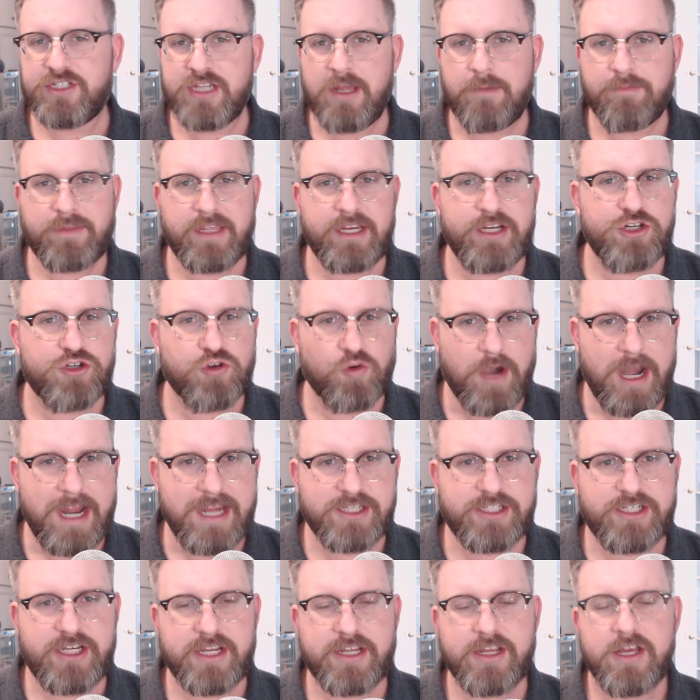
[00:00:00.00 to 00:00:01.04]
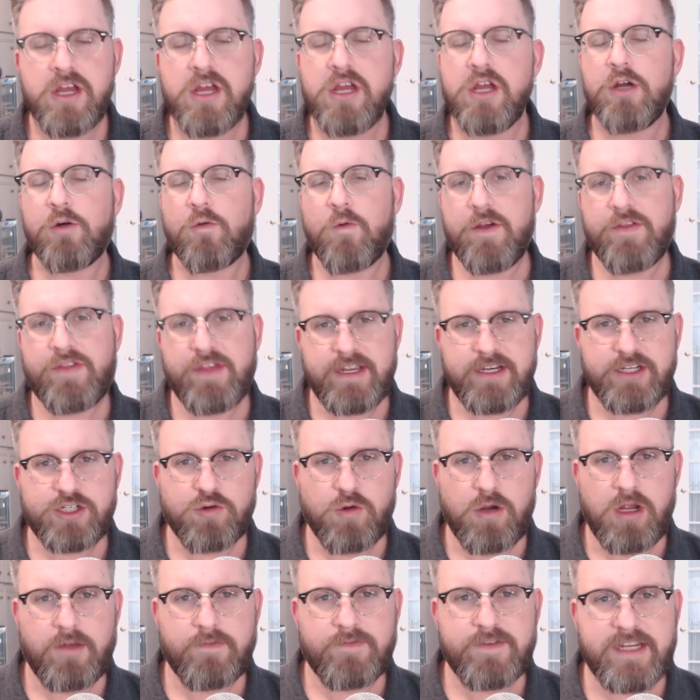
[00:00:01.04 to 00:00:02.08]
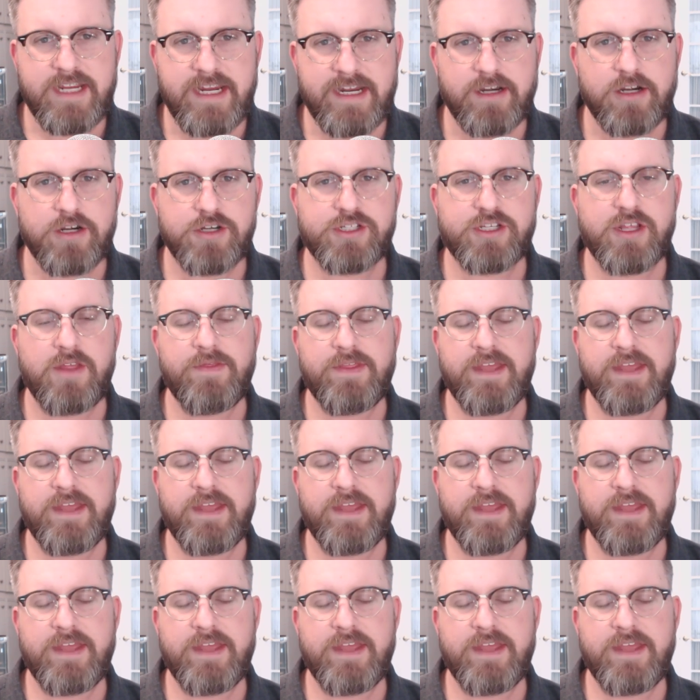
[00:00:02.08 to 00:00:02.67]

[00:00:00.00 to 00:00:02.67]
something drastic within 12 years,